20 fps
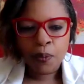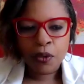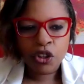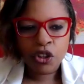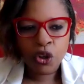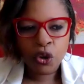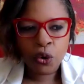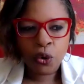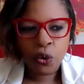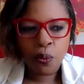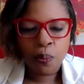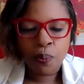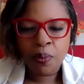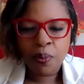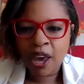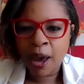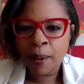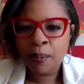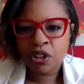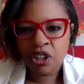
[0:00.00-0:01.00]
to
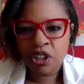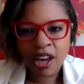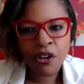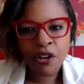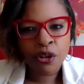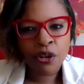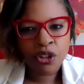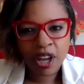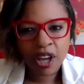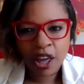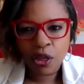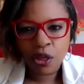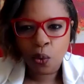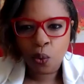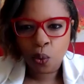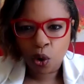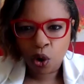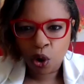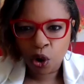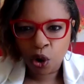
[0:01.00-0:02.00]
be able to understand the
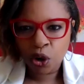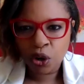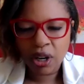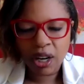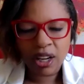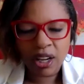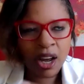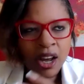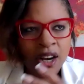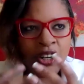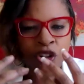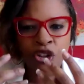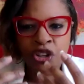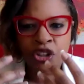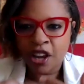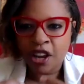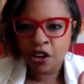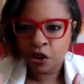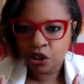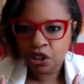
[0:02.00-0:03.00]
world,
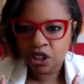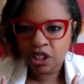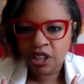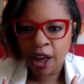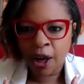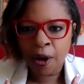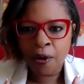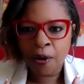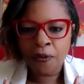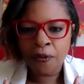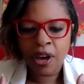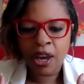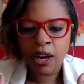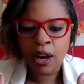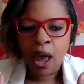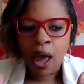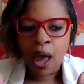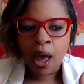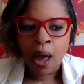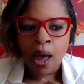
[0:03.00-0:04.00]
understand yourself,
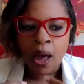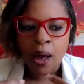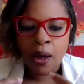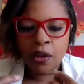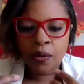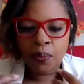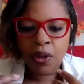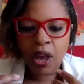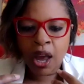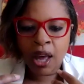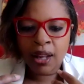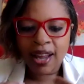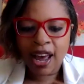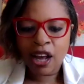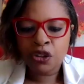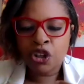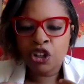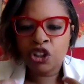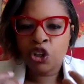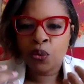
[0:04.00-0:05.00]
and
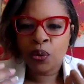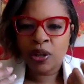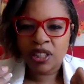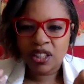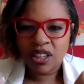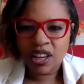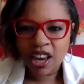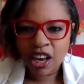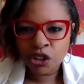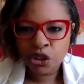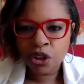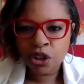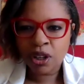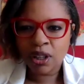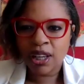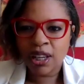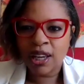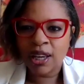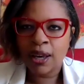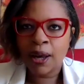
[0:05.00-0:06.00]
allows you to
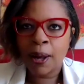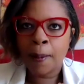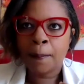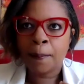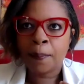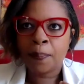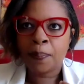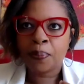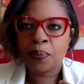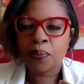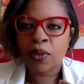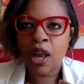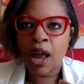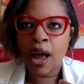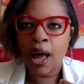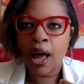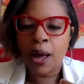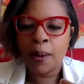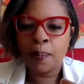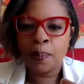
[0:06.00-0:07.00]
intentionally
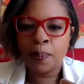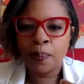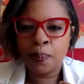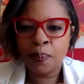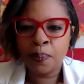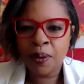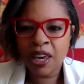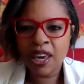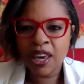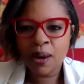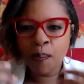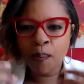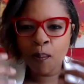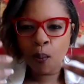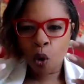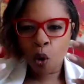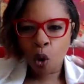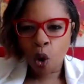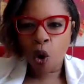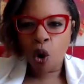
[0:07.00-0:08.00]
be
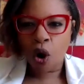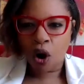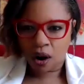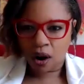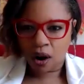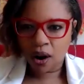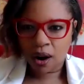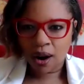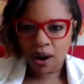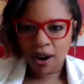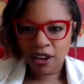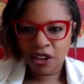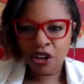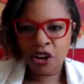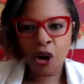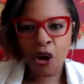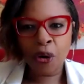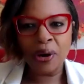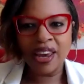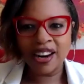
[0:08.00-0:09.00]
more,
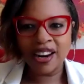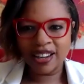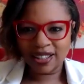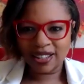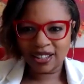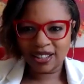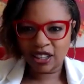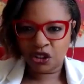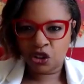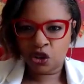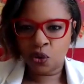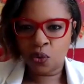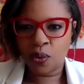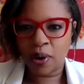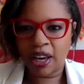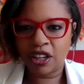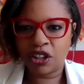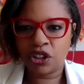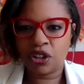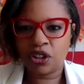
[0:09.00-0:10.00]
in a
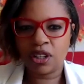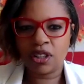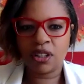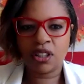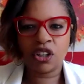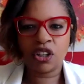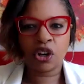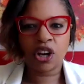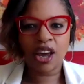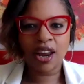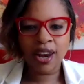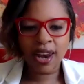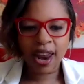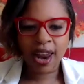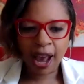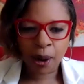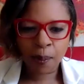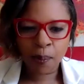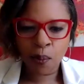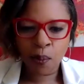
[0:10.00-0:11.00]
situation, to
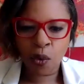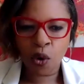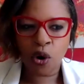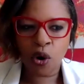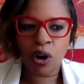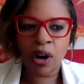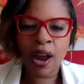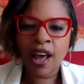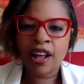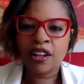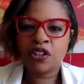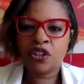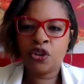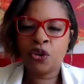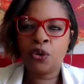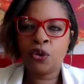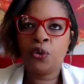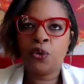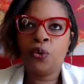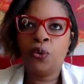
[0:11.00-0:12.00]
connect more,
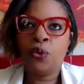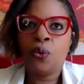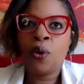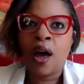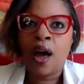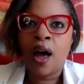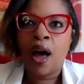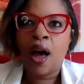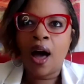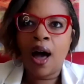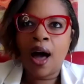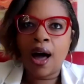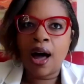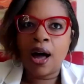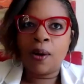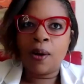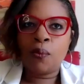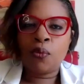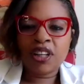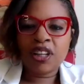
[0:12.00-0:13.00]
to
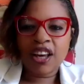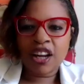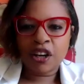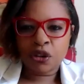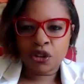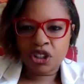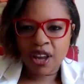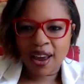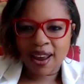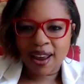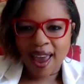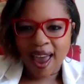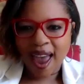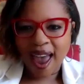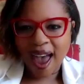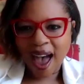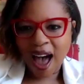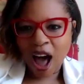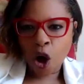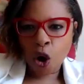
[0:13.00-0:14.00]
really understand
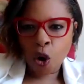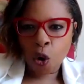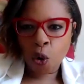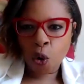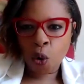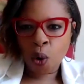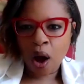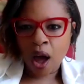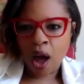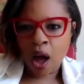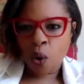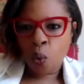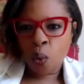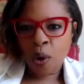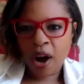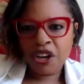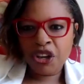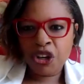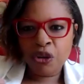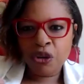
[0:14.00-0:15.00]
how
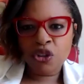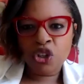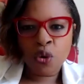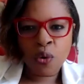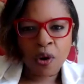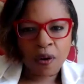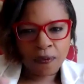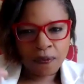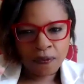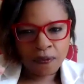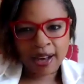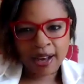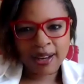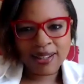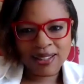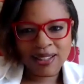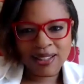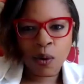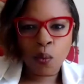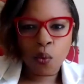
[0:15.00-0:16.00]
what you do
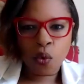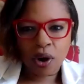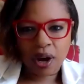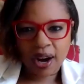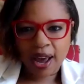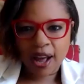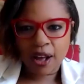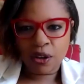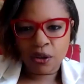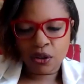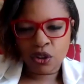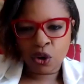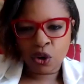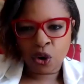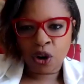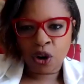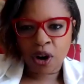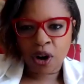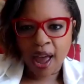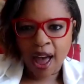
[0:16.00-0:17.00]
affects someone else,
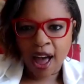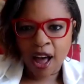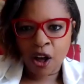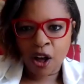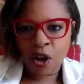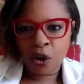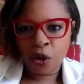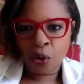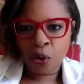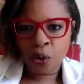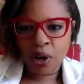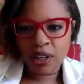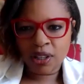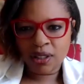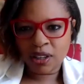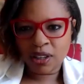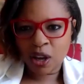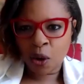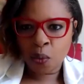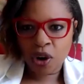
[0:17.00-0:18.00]
or how
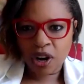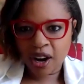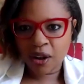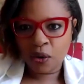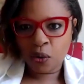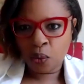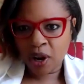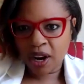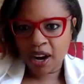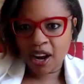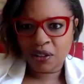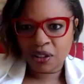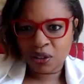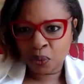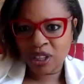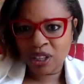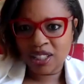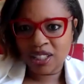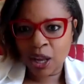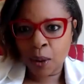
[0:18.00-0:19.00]

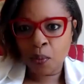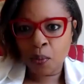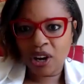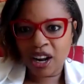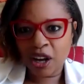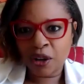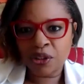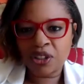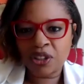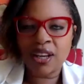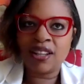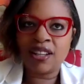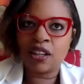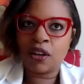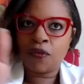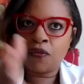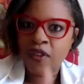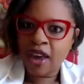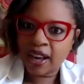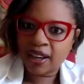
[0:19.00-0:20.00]
what someone else does
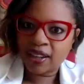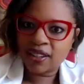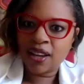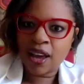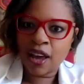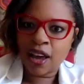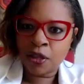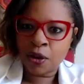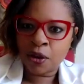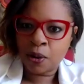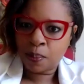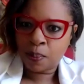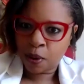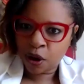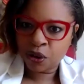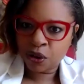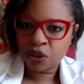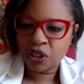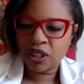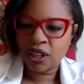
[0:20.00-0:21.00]
affects the other
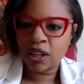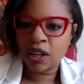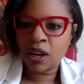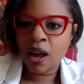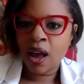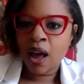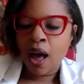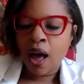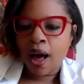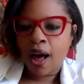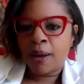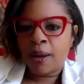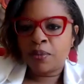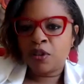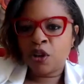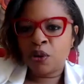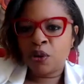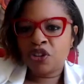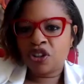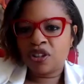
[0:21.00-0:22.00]
person.
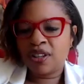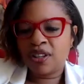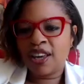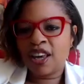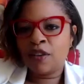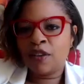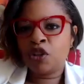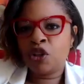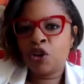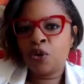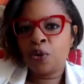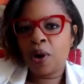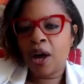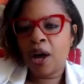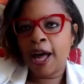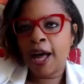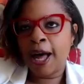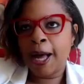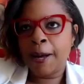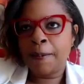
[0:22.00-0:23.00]
So it just gives you
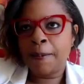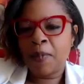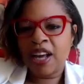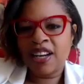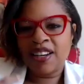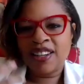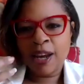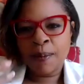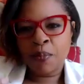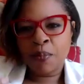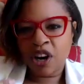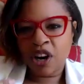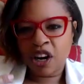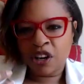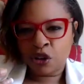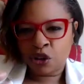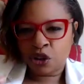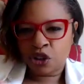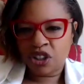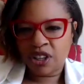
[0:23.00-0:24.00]
a deeper
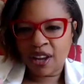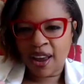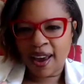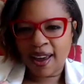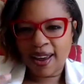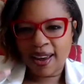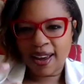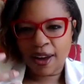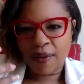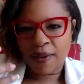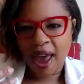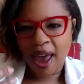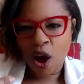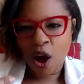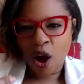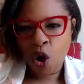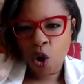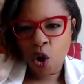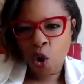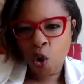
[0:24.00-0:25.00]
understanding of
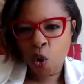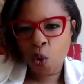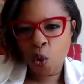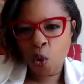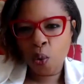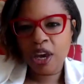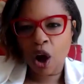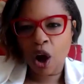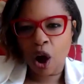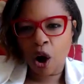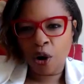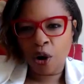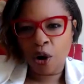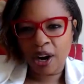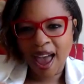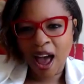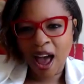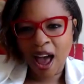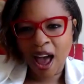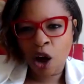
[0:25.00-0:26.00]
who we are
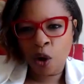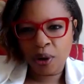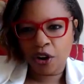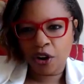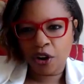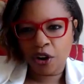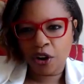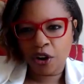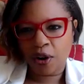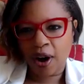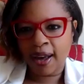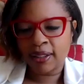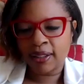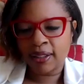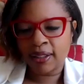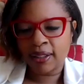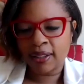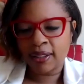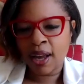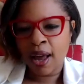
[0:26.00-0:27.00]
and how we interact